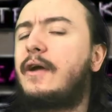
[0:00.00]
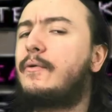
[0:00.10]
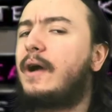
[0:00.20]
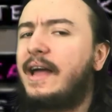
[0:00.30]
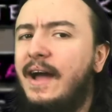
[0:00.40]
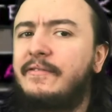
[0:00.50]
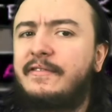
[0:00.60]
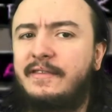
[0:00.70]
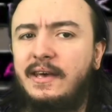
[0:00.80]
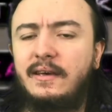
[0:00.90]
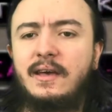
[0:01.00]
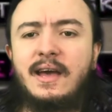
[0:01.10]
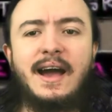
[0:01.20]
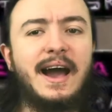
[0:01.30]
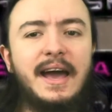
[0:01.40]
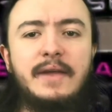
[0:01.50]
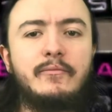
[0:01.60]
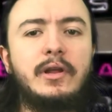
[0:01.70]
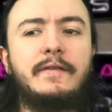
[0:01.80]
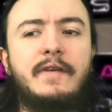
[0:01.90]
Now, I have to say, I
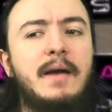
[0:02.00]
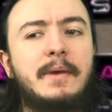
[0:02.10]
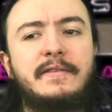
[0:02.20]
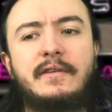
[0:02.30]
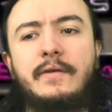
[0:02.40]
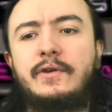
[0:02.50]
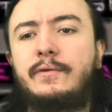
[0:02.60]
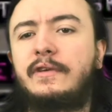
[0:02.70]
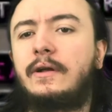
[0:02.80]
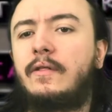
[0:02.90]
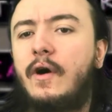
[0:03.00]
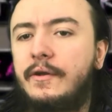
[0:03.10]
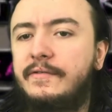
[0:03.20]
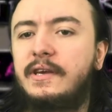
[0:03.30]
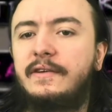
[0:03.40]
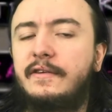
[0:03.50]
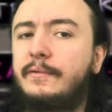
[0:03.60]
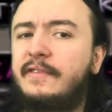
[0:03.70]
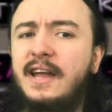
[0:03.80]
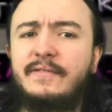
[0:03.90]
didn't really find myself using a lot of these
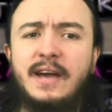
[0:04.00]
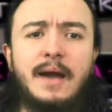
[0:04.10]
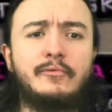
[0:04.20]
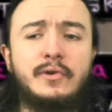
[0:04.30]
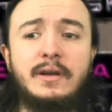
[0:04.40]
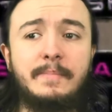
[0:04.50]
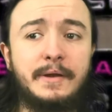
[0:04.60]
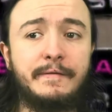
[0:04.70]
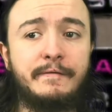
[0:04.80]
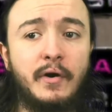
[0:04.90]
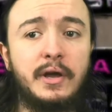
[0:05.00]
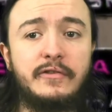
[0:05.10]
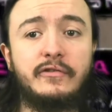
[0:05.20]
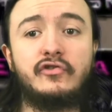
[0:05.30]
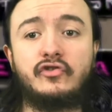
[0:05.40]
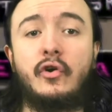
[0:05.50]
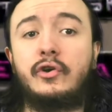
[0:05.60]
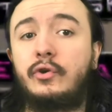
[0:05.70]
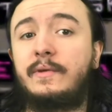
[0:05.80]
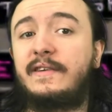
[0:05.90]
outside of capturing a bit of footage to
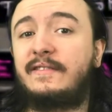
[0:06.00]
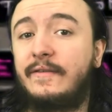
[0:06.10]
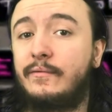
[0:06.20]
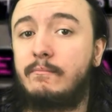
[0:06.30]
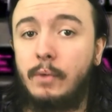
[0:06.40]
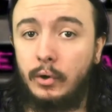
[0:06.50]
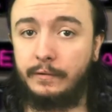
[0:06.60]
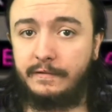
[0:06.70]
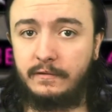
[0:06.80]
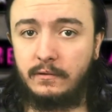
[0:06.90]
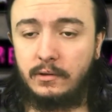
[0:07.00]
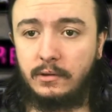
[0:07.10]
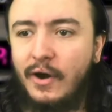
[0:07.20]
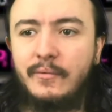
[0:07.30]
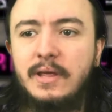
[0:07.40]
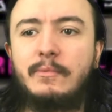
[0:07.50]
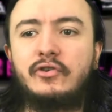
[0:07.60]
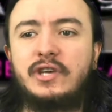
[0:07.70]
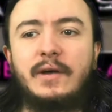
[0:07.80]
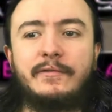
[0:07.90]
show you these different mods. There's not really
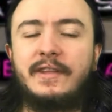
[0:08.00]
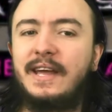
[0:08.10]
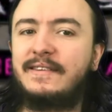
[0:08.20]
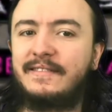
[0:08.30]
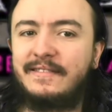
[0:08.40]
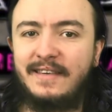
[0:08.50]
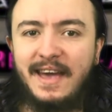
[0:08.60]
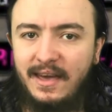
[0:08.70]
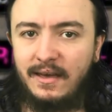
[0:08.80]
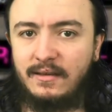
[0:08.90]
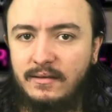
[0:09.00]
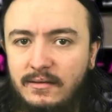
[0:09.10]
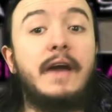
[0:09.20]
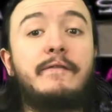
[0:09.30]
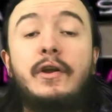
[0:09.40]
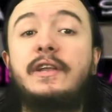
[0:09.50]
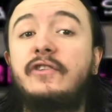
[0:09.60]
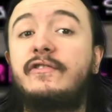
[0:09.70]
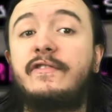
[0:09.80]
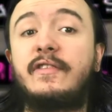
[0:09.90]
much else that I can say. They are fun
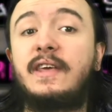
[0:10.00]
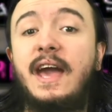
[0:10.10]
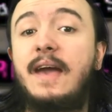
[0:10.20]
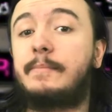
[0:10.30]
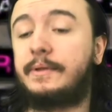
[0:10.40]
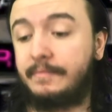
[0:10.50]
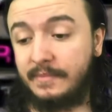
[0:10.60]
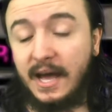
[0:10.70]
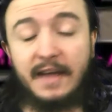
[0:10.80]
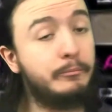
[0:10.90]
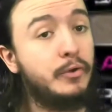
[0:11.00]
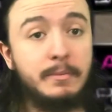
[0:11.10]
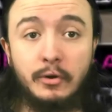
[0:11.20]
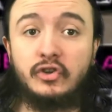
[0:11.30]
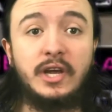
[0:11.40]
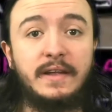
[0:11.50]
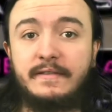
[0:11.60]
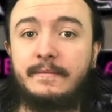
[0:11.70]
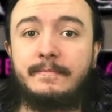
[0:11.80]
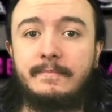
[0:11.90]
additions to the game, and that's pretty much
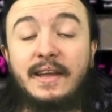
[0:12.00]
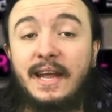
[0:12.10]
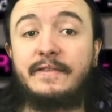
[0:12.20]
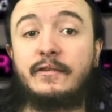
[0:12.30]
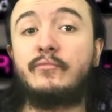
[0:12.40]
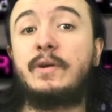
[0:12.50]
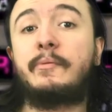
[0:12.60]
it. They can add some